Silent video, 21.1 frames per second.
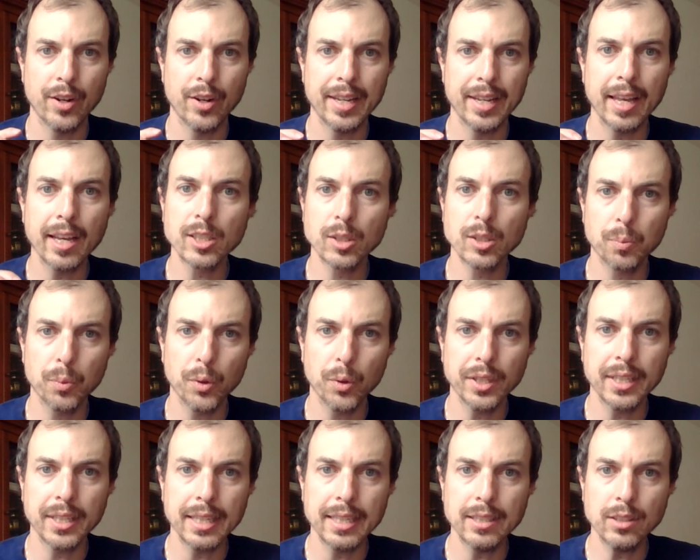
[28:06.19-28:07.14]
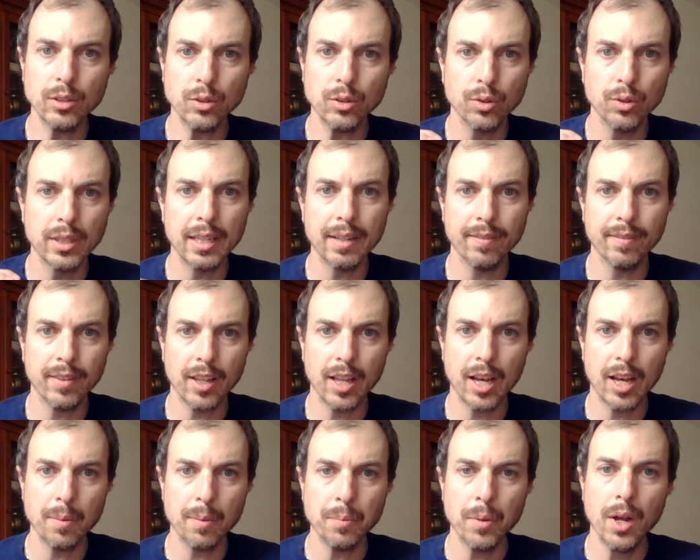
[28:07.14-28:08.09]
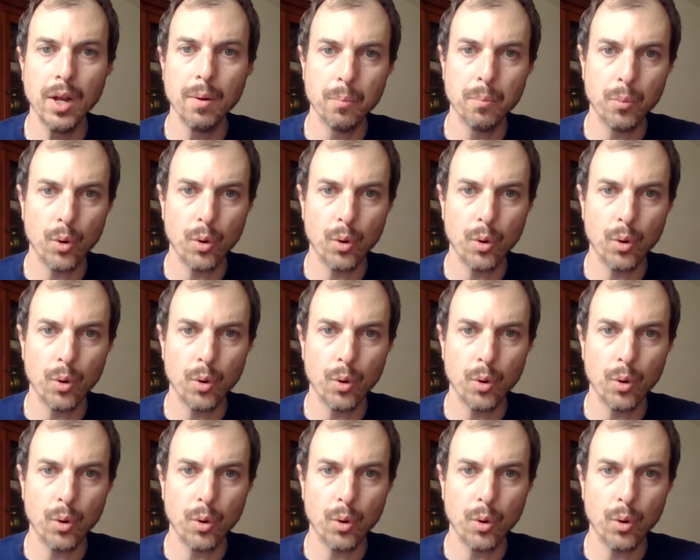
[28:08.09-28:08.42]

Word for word: an expertise to develop